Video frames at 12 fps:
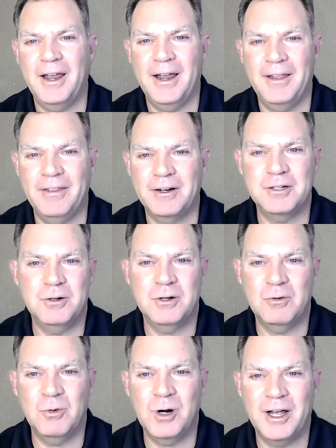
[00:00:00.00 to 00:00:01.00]
and they're
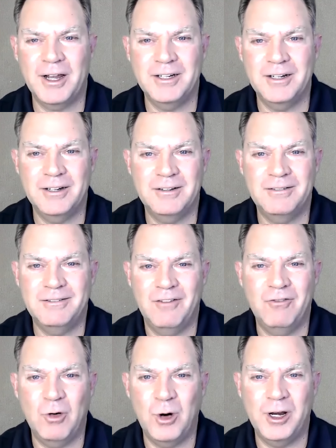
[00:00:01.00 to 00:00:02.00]
doing what I did
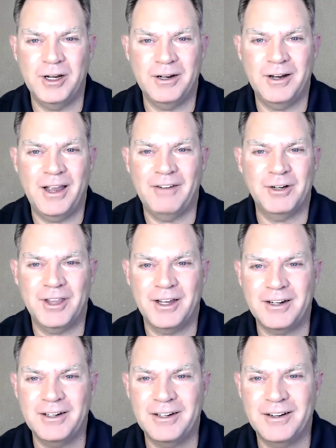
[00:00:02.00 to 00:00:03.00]
avoiding
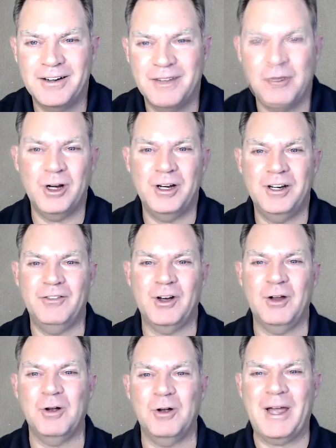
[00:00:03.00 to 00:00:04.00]
everything. You know, avoided
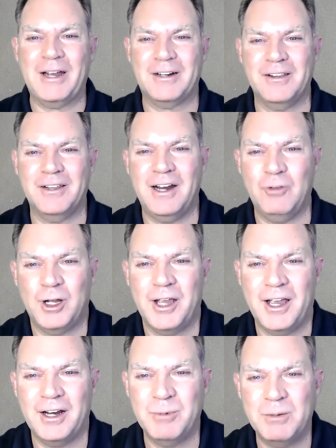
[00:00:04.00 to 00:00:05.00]
even going back to the Naval
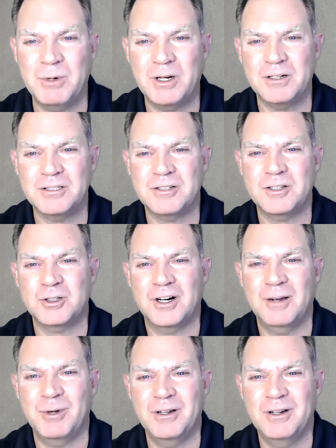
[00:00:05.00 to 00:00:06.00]
Academy because of the
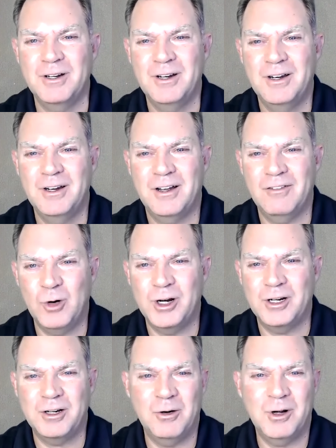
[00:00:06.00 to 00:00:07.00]
trauma.
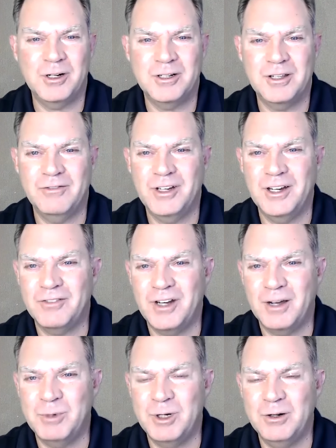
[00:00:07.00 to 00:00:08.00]
Avoided going to the
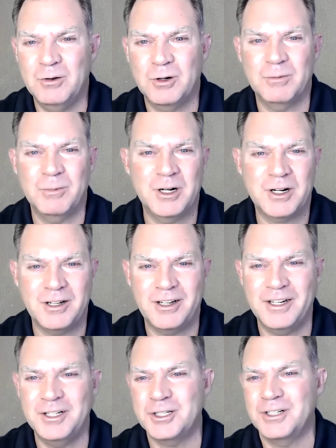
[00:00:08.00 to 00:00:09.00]
VFW or
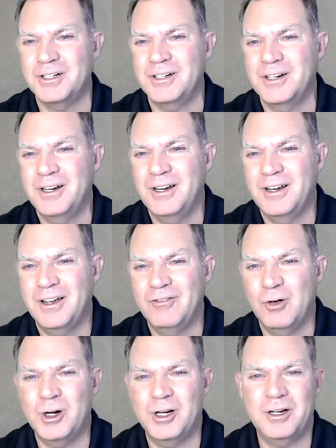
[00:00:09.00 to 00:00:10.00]
American Legion.
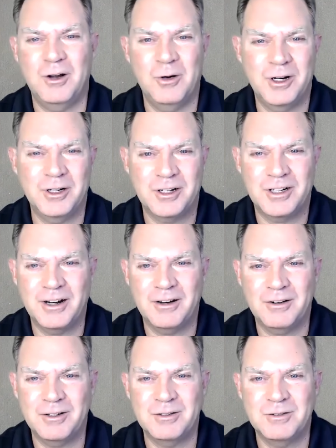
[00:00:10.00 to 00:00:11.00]
Avoided going to
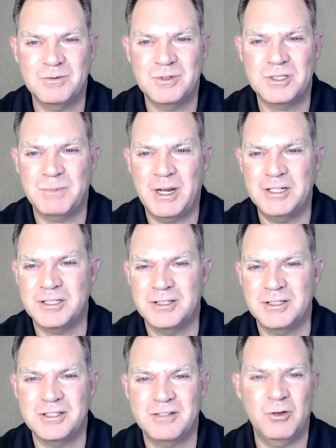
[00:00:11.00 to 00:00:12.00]
crowded
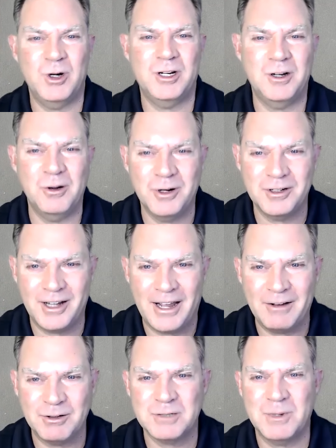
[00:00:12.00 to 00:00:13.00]
spaces. Avoided going to
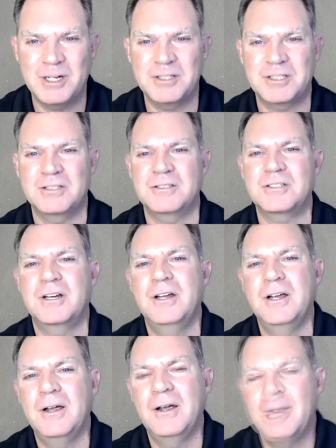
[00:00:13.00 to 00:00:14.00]
loud spaces.
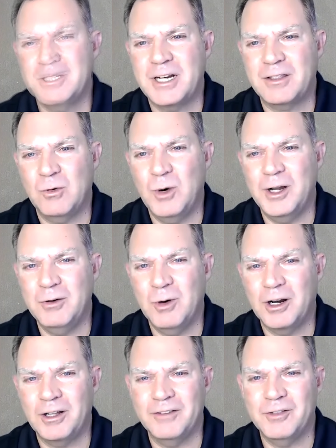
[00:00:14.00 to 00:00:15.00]
Um, it's not the way you
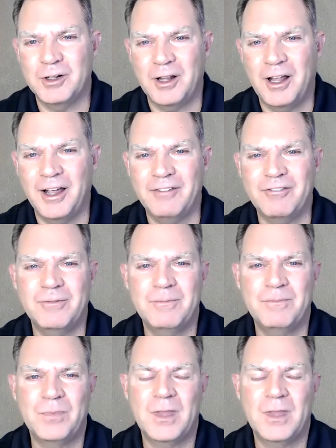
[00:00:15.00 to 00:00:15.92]
want to live your life.